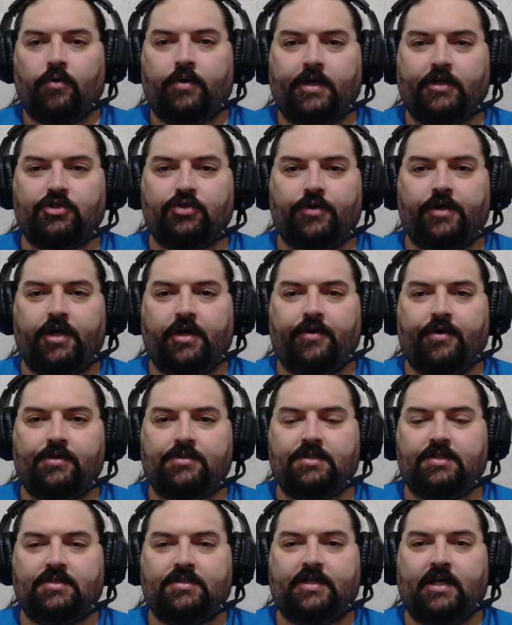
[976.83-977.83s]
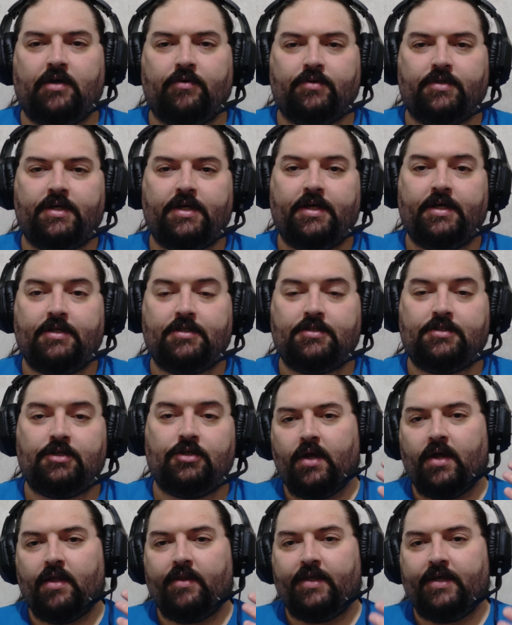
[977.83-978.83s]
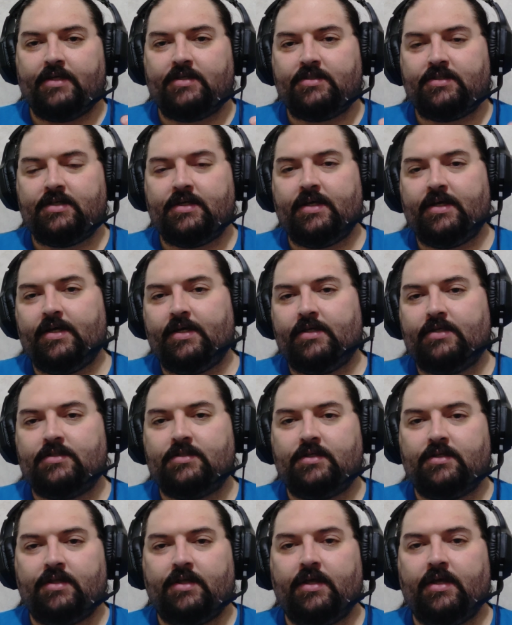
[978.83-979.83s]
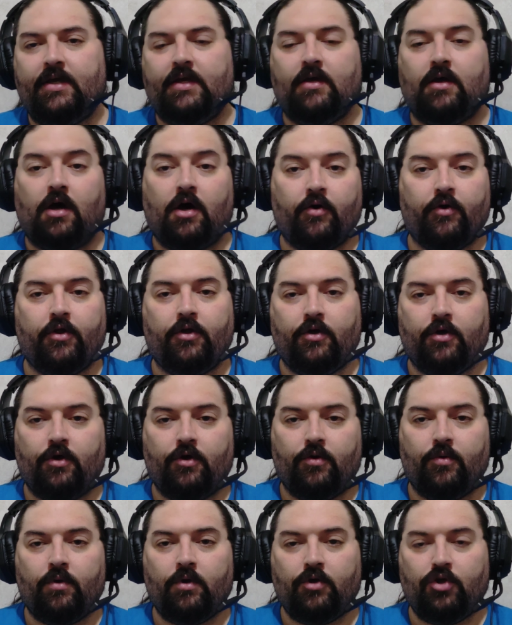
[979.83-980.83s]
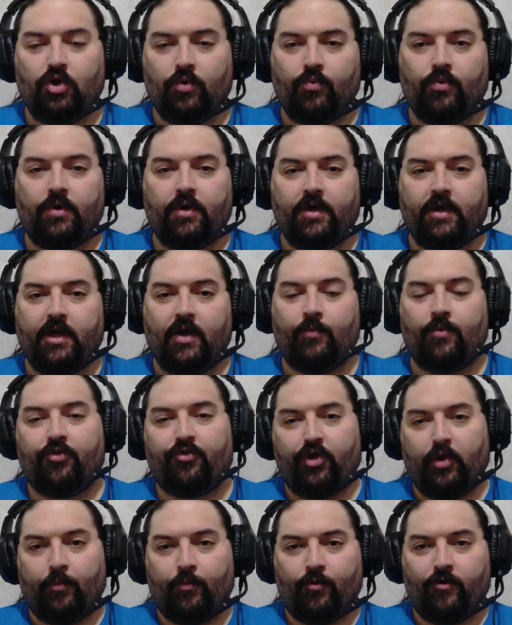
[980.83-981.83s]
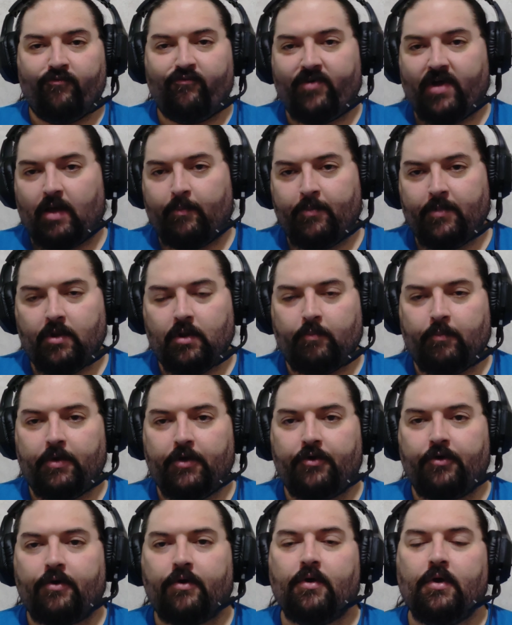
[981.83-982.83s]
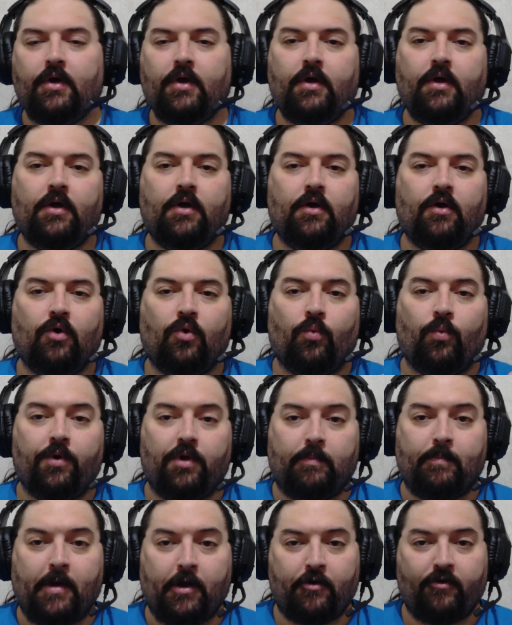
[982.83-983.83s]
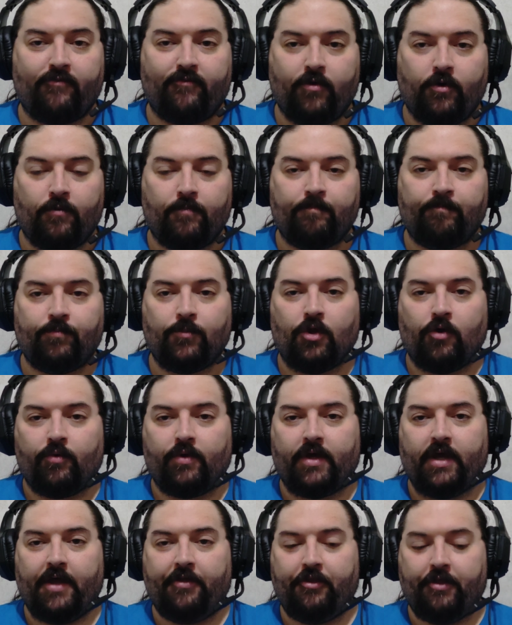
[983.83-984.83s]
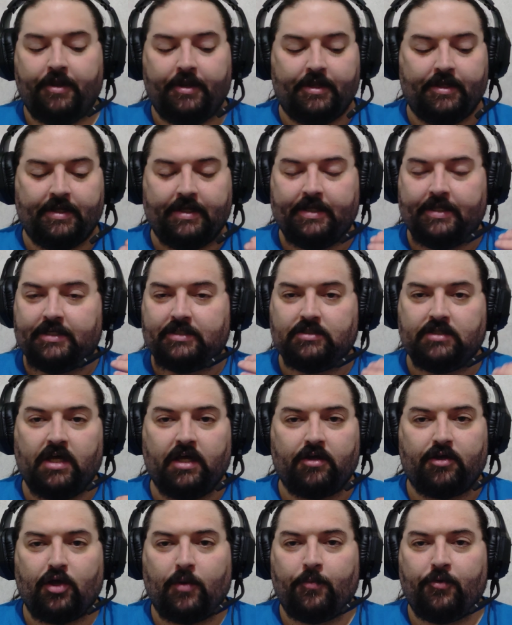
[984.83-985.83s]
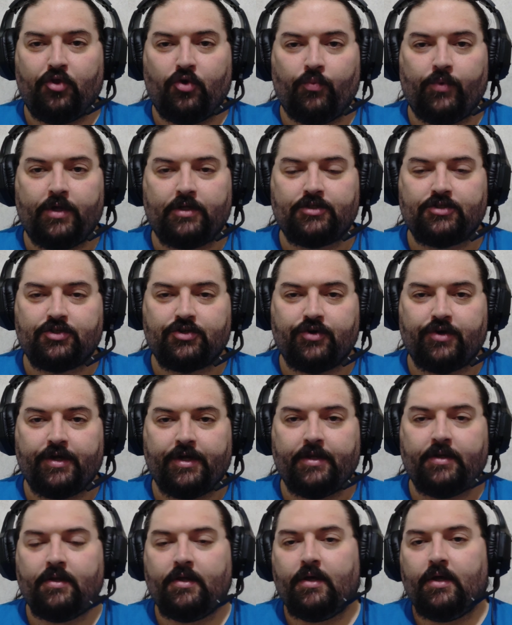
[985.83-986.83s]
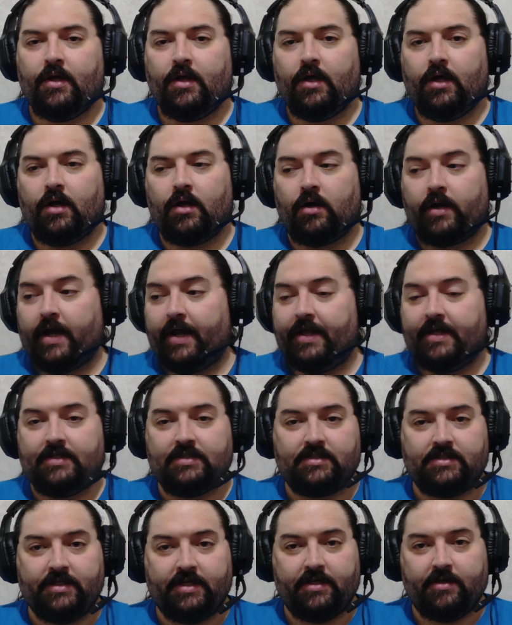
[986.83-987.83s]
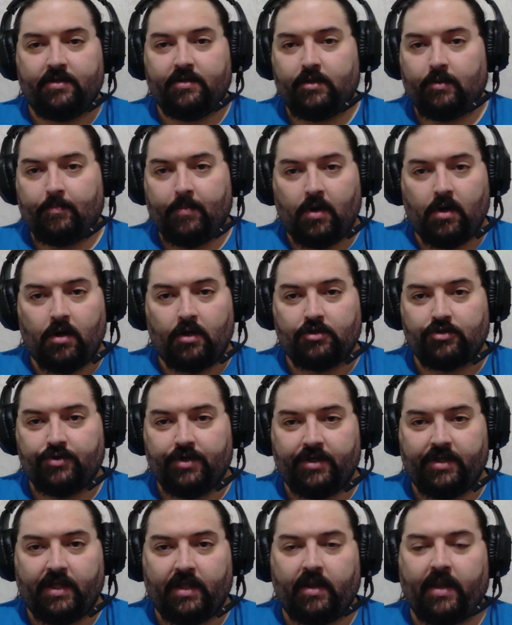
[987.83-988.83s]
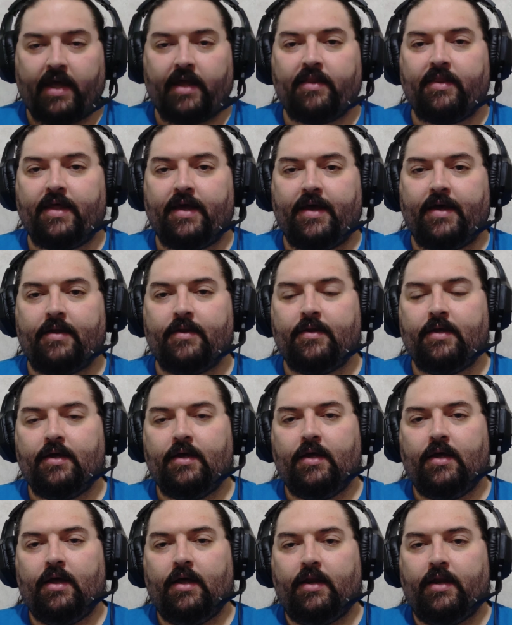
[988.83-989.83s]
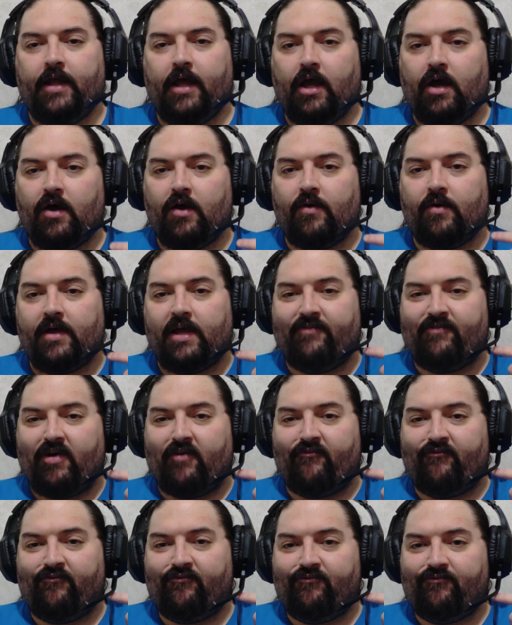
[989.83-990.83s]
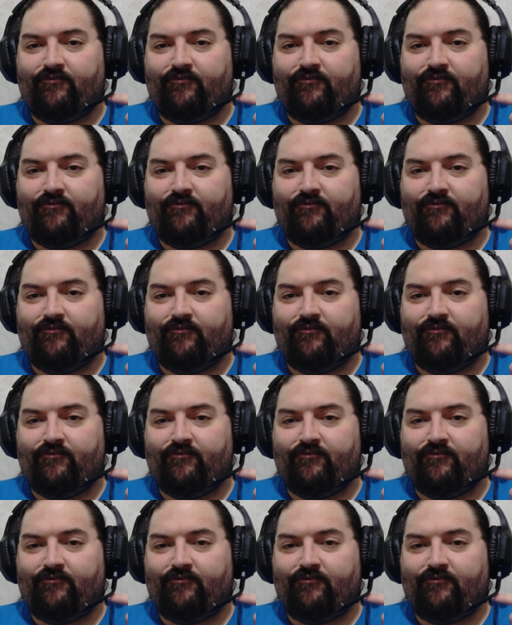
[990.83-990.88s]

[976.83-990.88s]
Okay, so here is a sound test. This is the audio you will get with 3.5 millimeter with microphone. Okay, it does not come with a windscreen, or I didn't see it in the box or anything like that. Now, if I